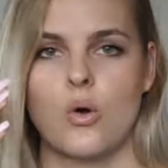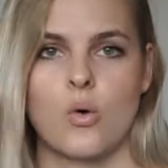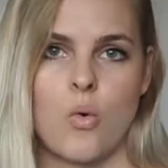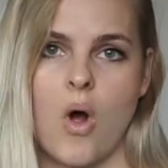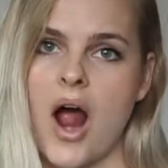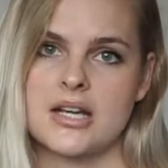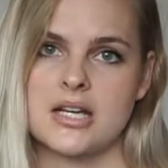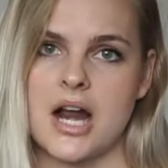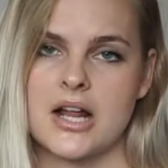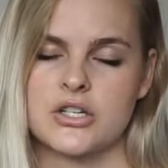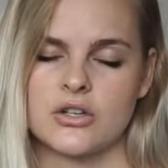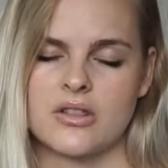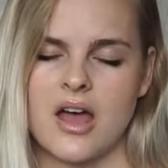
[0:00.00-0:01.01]
why did
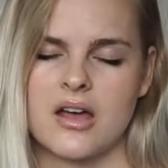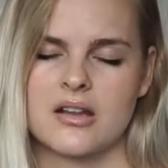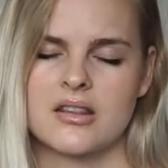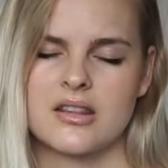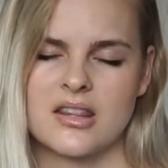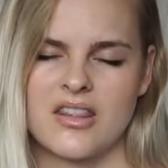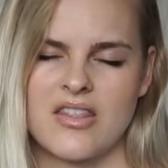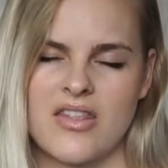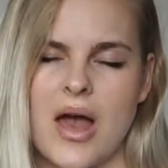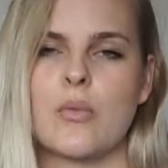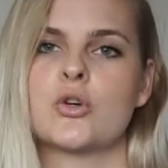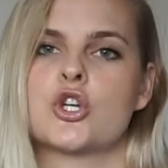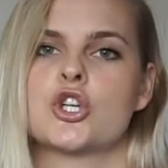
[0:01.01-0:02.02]
I do that?
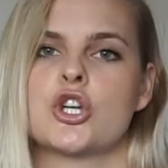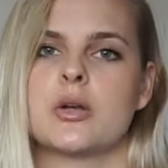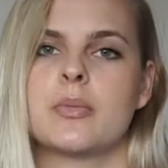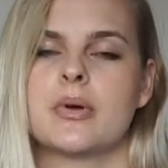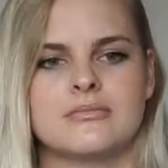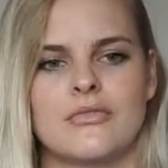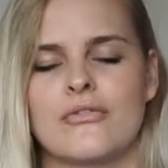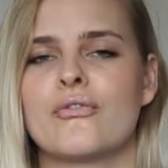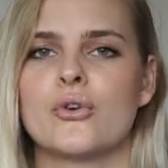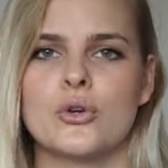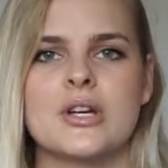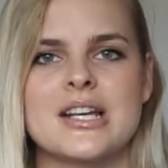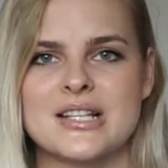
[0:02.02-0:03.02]
That was stupid.
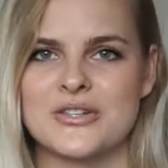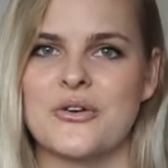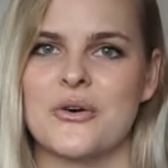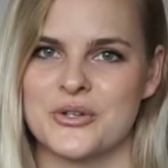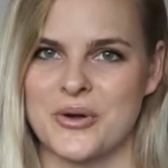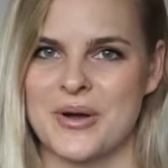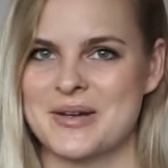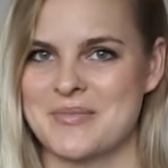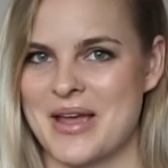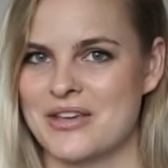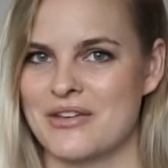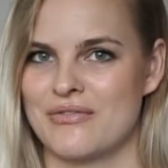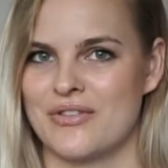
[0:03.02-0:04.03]
Food is not going to
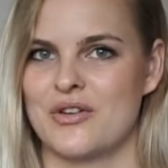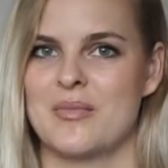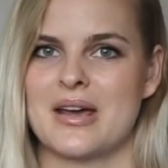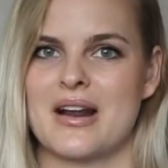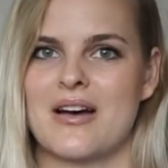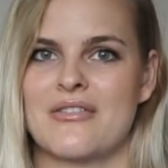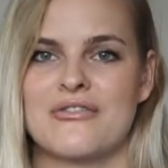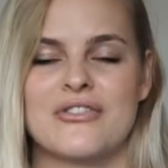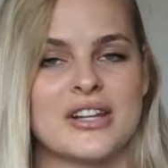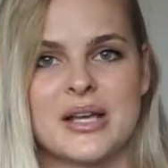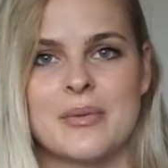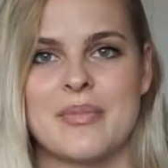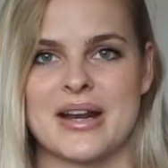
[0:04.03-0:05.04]
make you feel better.
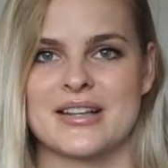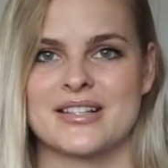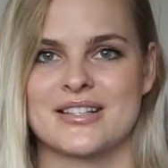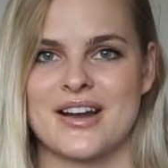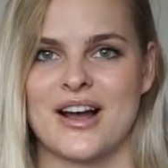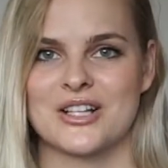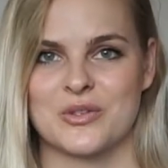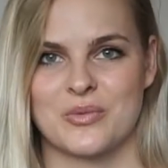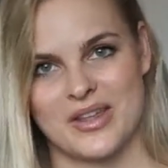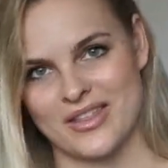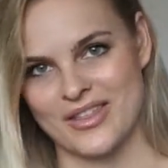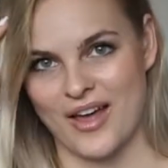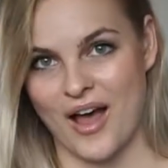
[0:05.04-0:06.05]
Feeling better starts
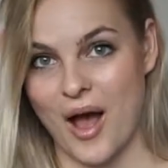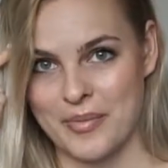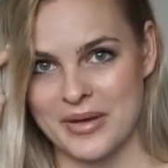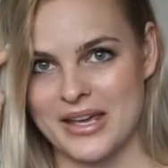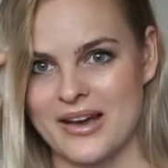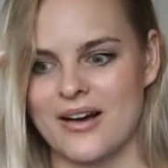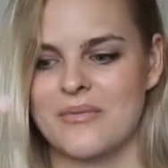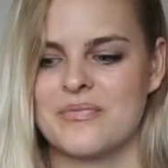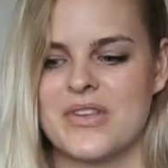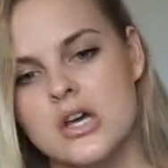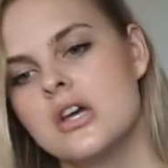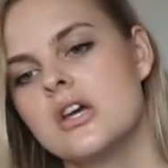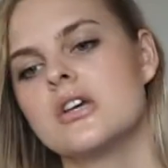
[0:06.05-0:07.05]
with up here.
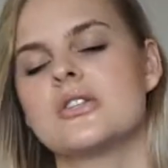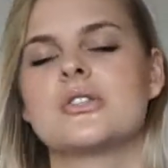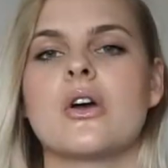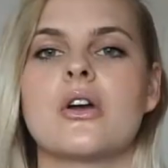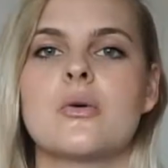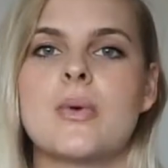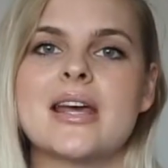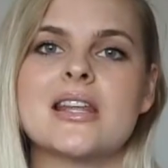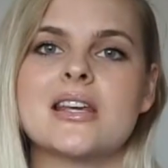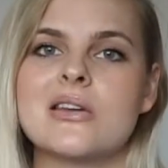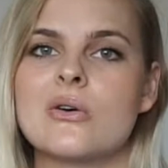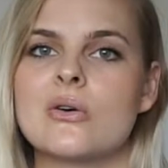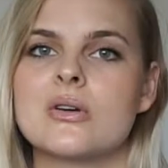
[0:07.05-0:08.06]
So whether
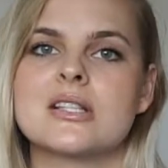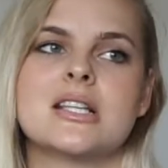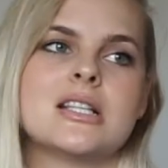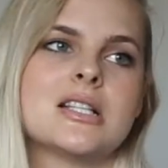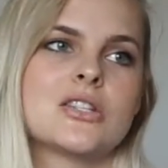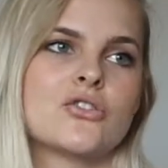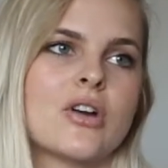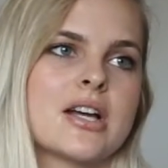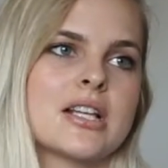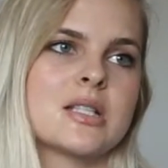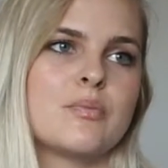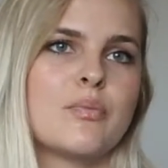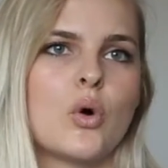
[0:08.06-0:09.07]
yours is
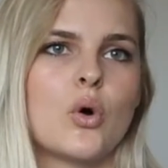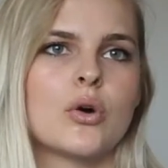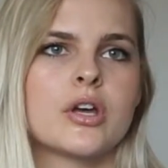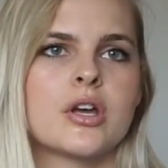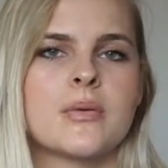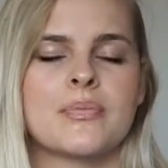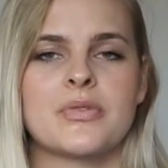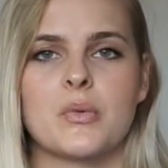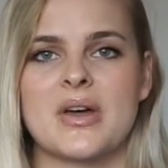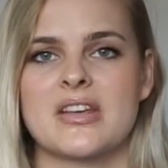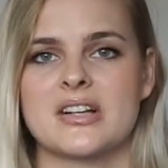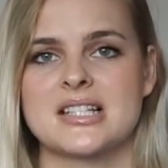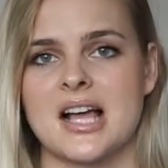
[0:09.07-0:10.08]
stress, boredom,
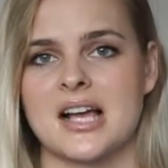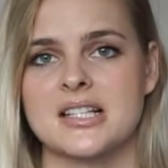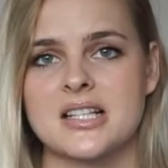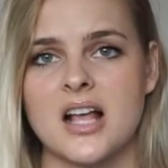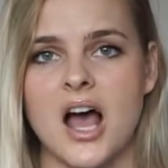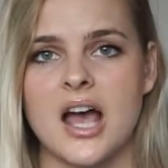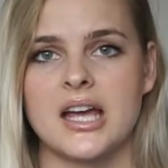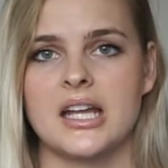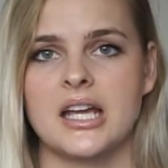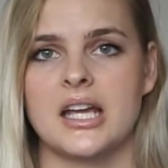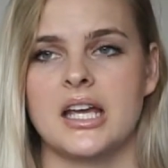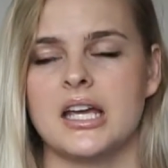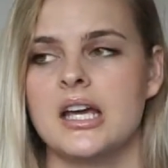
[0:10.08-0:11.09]
whether it's
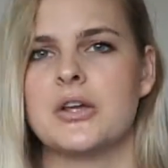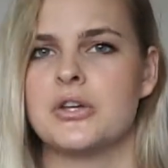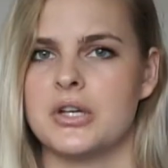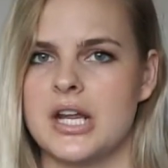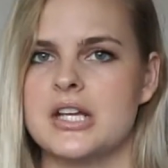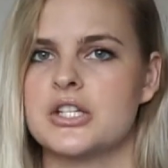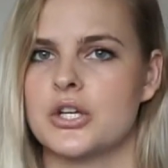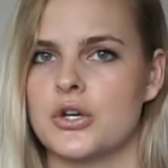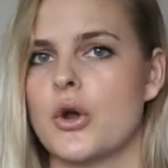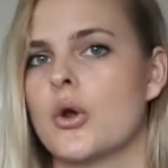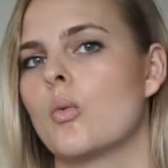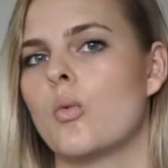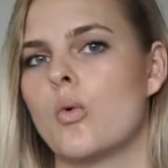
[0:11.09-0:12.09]
anxiety, you need to
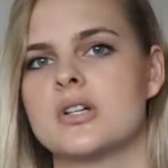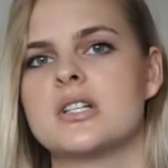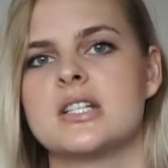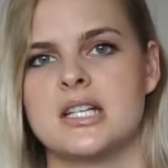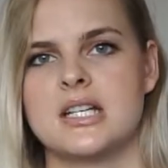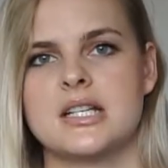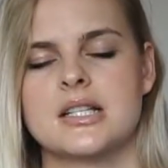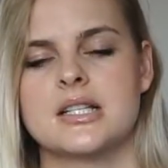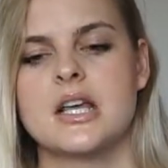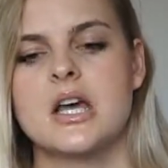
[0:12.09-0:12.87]
know what it is.